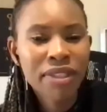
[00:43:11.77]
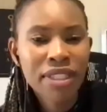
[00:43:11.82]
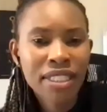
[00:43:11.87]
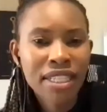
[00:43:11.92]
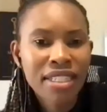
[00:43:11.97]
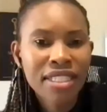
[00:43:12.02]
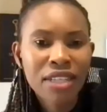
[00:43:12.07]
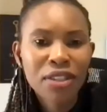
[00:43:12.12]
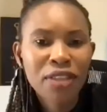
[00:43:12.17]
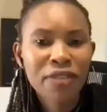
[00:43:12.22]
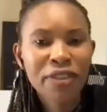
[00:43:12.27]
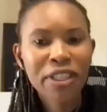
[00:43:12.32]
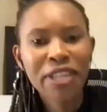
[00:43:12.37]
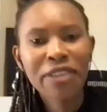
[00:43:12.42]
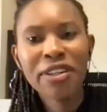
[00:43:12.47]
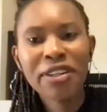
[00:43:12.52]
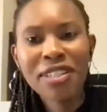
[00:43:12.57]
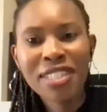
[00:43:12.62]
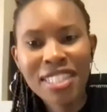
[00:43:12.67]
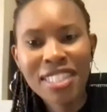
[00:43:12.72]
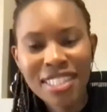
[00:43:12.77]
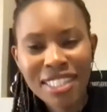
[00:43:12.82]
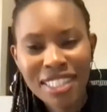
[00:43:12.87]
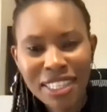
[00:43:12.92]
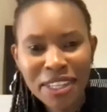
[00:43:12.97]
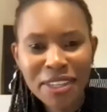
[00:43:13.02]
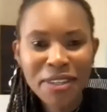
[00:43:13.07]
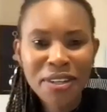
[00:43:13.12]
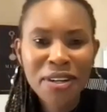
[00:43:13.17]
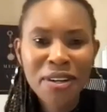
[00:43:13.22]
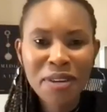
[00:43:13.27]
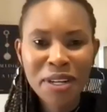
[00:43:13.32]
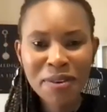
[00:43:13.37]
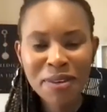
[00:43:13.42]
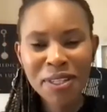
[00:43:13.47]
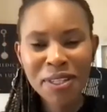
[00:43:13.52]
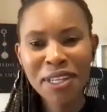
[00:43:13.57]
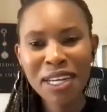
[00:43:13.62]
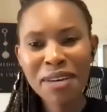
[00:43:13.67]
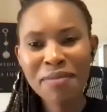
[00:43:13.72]
just out of curiosity, when we
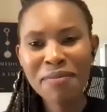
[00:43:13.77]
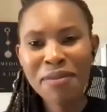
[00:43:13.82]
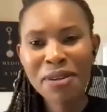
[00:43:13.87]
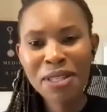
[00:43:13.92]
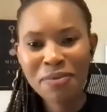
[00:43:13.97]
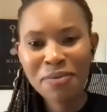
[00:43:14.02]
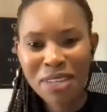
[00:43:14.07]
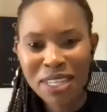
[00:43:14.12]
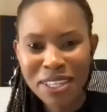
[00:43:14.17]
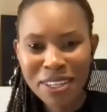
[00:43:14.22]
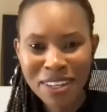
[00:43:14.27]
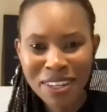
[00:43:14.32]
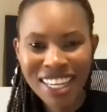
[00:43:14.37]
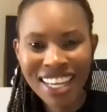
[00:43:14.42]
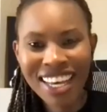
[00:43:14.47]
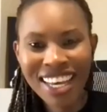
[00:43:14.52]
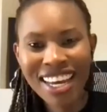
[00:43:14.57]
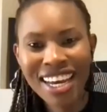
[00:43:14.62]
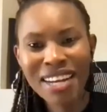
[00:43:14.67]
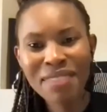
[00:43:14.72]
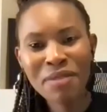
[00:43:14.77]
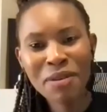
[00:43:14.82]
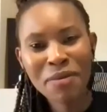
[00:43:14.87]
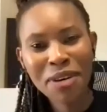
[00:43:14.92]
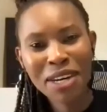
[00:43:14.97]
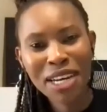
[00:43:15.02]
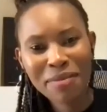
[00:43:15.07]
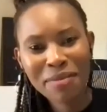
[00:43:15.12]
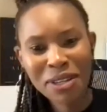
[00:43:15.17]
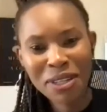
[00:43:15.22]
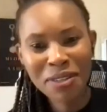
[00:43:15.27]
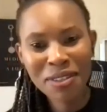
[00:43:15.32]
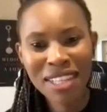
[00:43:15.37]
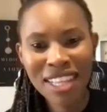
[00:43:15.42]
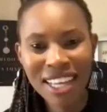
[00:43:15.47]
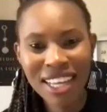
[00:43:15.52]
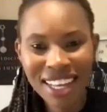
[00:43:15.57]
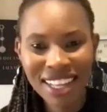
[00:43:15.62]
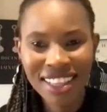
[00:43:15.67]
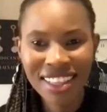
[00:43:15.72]
talk about medical care and people coming to the
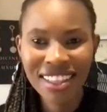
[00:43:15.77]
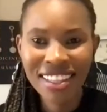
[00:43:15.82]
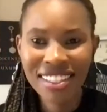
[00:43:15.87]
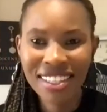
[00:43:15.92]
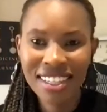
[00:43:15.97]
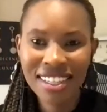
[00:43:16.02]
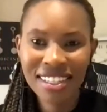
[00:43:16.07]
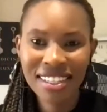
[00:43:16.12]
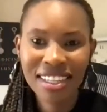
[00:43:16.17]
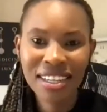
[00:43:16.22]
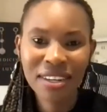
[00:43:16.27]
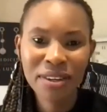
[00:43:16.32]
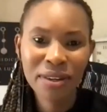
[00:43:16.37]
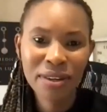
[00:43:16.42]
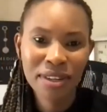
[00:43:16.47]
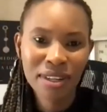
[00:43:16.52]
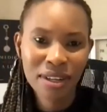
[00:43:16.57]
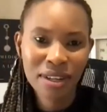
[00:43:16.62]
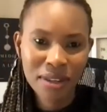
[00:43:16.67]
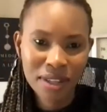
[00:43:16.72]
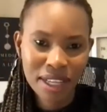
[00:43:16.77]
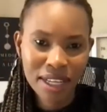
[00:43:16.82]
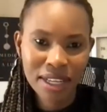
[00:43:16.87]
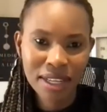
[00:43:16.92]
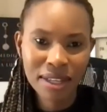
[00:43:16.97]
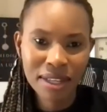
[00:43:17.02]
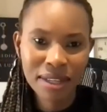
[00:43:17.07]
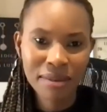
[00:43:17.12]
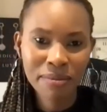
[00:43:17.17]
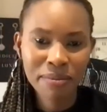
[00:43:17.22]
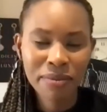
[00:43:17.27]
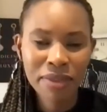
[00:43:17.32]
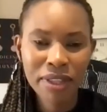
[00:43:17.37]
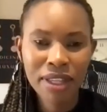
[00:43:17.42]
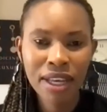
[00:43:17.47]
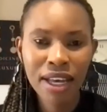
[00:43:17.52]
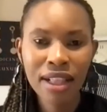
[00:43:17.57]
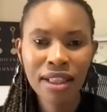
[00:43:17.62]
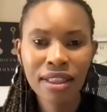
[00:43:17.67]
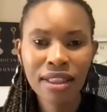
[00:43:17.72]
health center or the
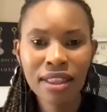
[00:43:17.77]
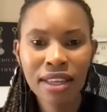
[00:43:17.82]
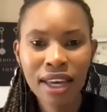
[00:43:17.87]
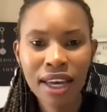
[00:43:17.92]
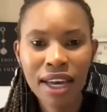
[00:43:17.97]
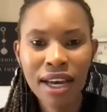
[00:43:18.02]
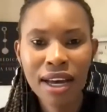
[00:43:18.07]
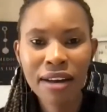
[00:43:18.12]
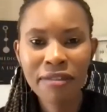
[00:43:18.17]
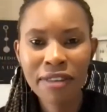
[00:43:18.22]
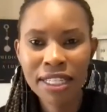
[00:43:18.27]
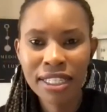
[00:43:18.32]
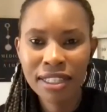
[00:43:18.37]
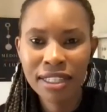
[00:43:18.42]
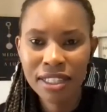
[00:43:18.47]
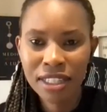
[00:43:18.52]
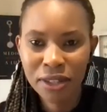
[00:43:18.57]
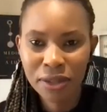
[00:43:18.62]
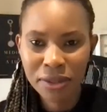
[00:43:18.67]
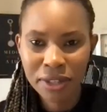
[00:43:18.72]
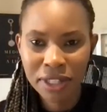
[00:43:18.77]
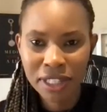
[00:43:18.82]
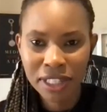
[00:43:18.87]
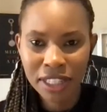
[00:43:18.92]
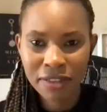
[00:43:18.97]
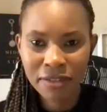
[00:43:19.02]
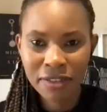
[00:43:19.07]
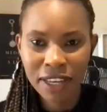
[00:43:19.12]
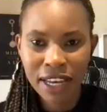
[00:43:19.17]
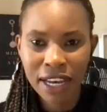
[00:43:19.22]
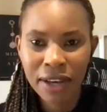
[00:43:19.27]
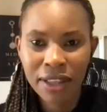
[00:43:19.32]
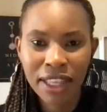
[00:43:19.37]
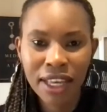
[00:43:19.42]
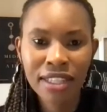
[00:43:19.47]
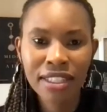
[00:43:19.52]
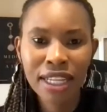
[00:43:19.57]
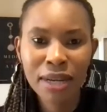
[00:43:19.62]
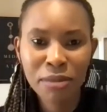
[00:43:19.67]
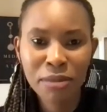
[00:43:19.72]
health care facility to receive care, the
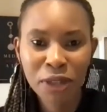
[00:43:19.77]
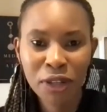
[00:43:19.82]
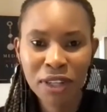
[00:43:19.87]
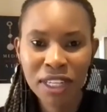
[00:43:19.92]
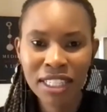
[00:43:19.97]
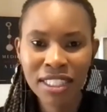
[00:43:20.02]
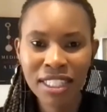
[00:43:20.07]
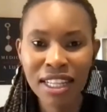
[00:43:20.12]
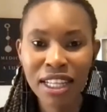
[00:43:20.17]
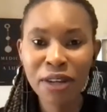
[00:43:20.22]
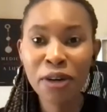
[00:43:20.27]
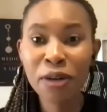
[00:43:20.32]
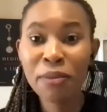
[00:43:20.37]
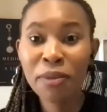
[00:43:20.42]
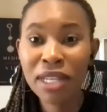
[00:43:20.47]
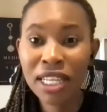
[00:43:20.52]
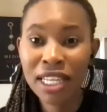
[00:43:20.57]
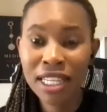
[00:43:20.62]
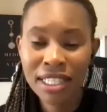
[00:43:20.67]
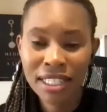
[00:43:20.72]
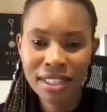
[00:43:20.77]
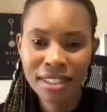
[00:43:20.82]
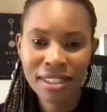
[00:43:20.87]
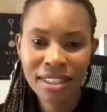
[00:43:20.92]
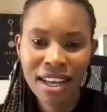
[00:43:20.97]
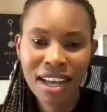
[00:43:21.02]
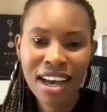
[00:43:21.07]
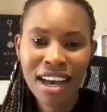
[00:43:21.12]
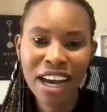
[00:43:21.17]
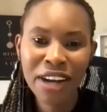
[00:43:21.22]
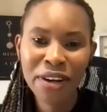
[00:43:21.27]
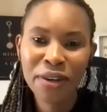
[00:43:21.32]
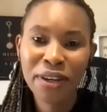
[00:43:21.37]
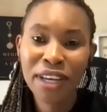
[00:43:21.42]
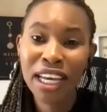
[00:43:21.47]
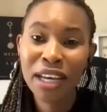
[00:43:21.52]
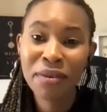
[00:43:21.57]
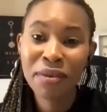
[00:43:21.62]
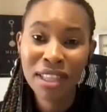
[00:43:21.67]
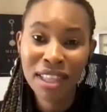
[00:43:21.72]
assumption is that the communities are
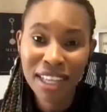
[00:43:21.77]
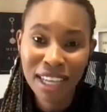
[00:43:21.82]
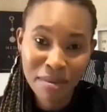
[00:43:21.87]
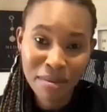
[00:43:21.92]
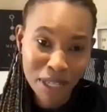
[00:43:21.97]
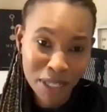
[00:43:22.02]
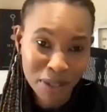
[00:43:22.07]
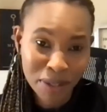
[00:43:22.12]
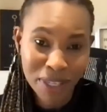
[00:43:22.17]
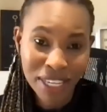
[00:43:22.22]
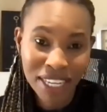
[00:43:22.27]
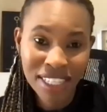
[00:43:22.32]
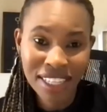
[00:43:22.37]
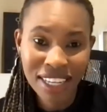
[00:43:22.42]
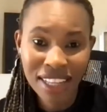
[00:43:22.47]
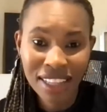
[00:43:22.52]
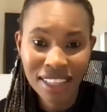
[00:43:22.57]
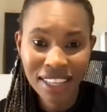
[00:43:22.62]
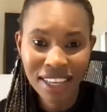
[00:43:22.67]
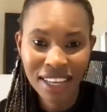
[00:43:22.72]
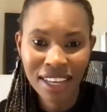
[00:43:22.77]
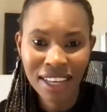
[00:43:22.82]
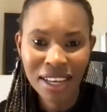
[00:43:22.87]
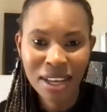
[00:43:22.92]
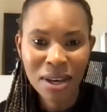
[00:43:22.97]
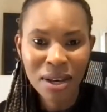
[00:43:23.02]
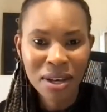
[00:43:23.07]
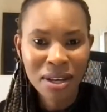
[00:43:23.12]
okay with coming to get health care.